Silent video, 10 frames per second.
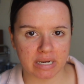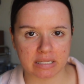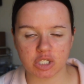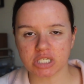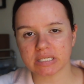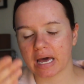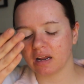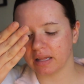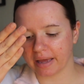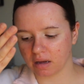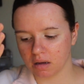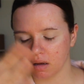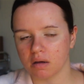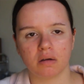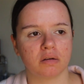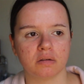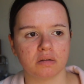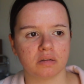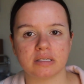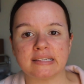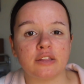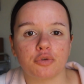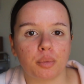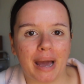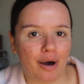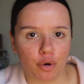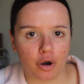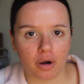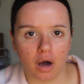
It's just kind of like see-through powder,